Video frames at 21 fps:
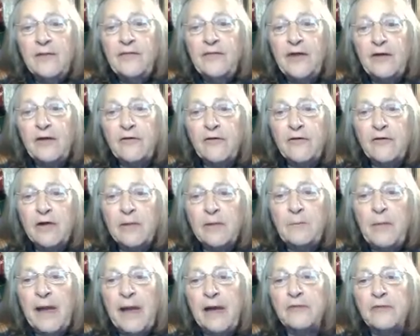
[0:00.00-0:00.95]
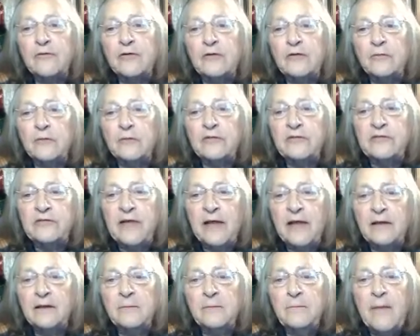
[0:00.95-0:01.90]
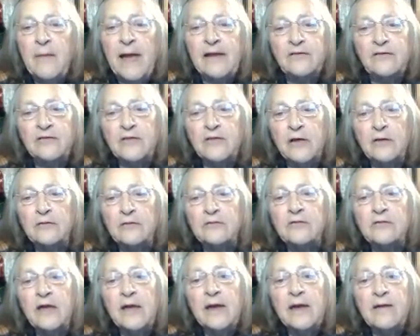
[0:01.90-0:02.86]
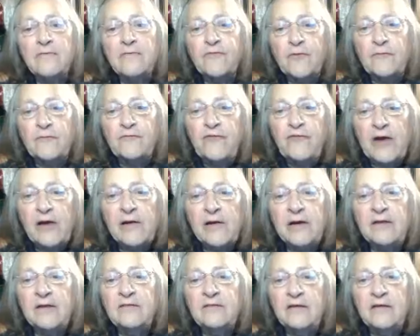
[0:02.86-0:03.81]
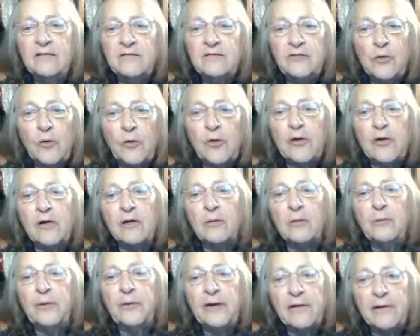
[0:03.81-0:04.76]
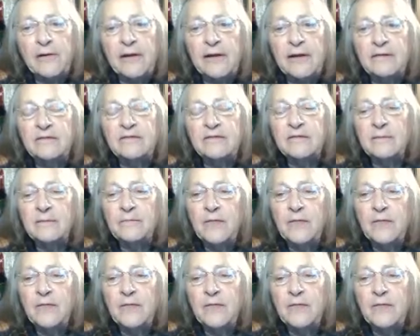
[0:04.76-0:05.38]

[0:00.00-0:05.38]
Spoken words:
Their current boundaries will seldom match those from various historical periods.